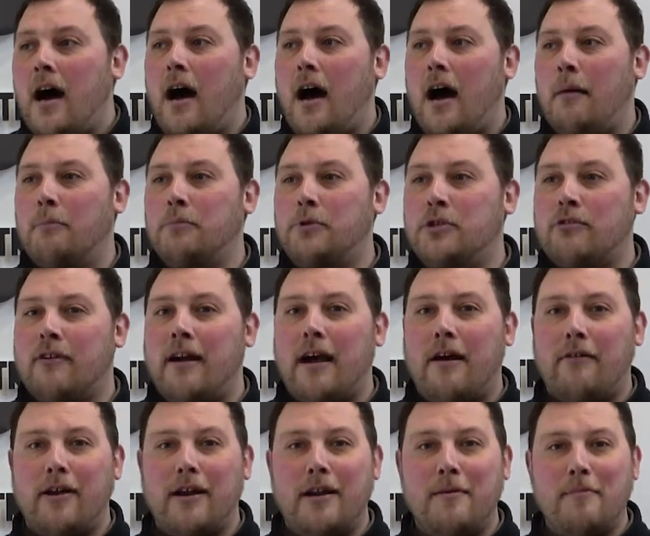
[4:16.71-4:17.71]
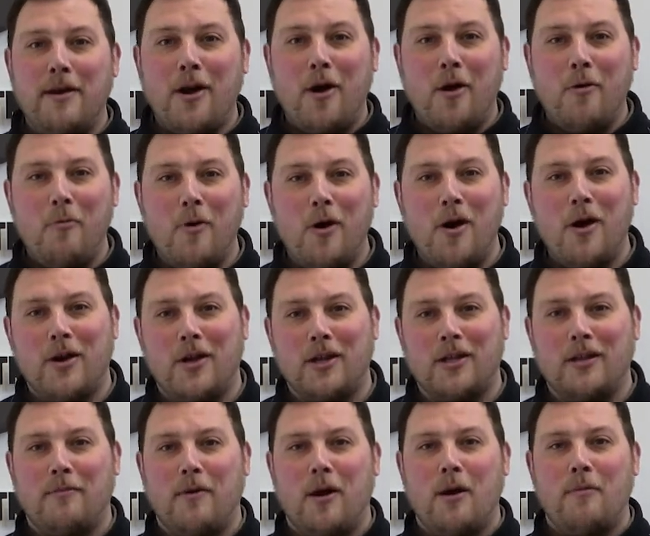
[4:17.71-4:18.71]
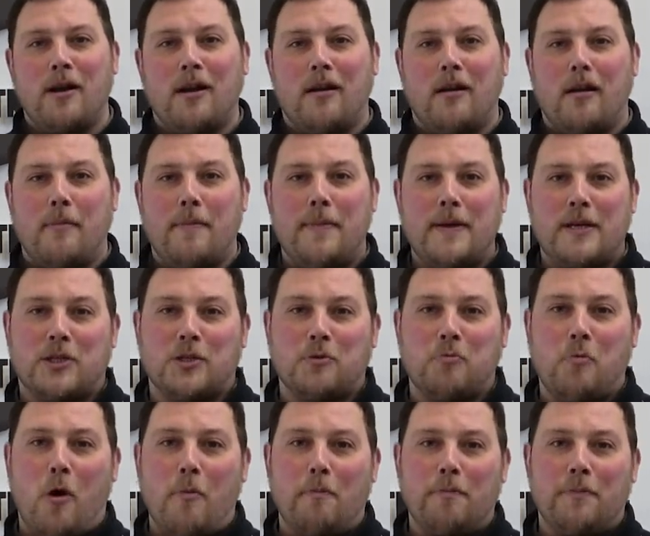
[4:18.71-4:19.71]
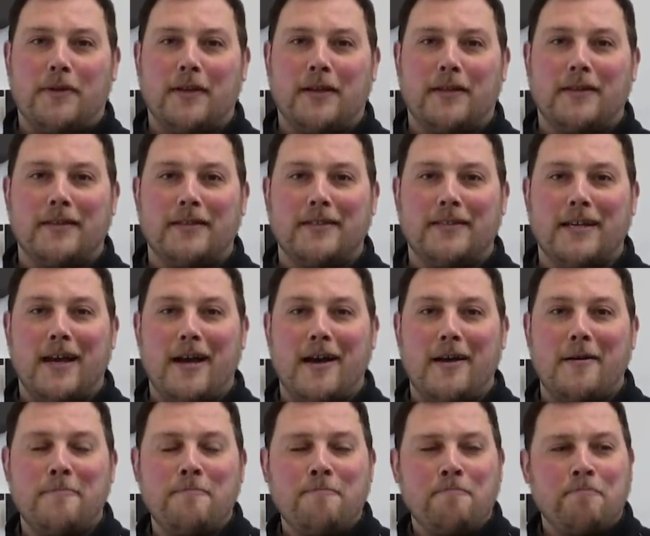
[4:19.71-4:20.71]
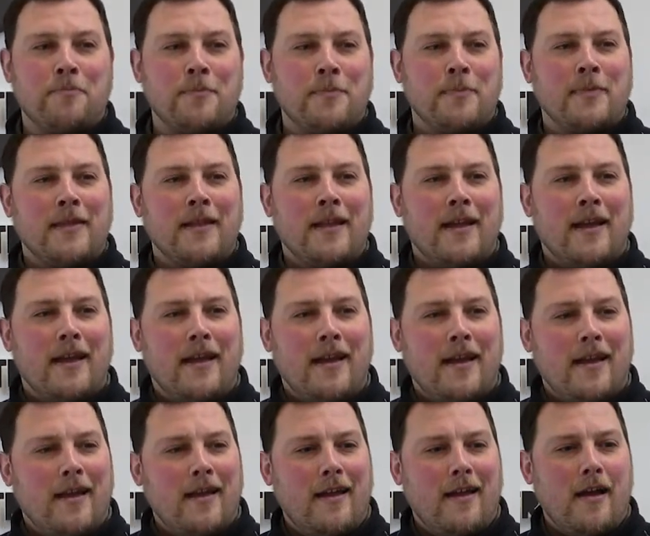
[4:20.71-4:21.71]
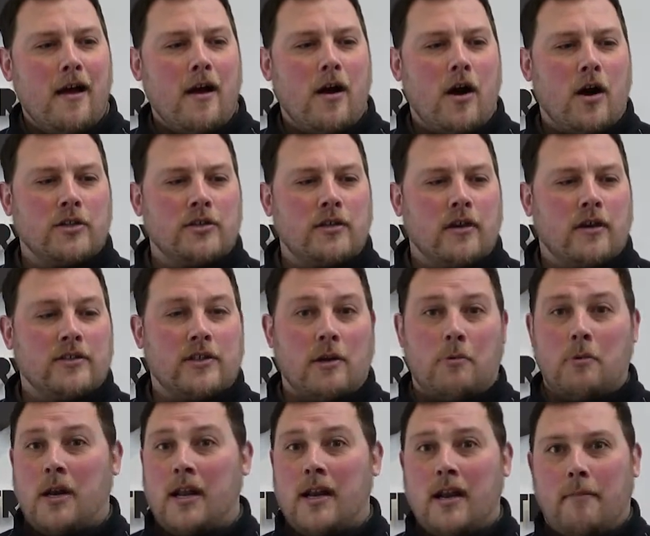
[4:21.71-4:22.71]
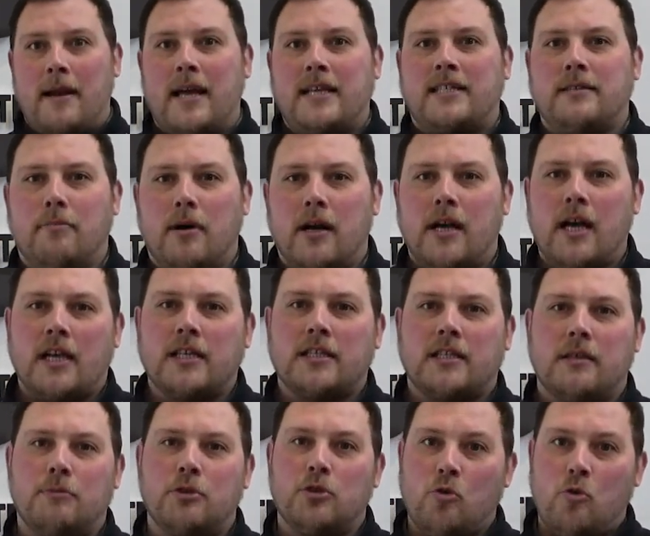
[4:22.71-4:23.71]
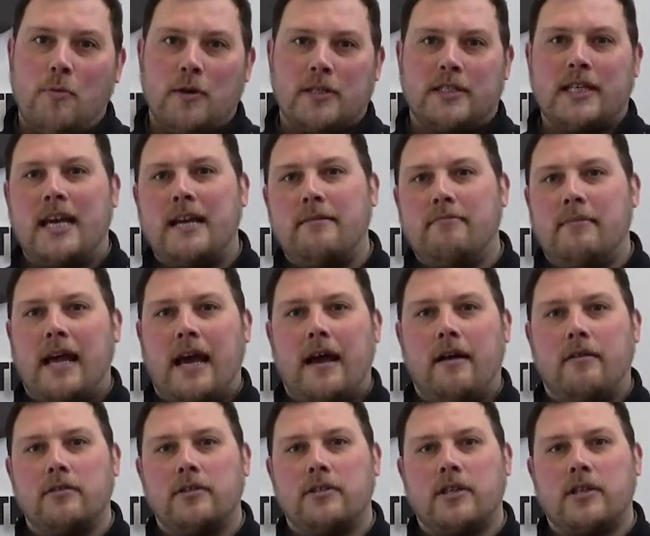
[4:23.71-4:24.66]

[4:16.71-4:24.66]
I'm drowning in my own work at the moment and I'm a bit swamped, and I don't want to end up letting my customers or my team down.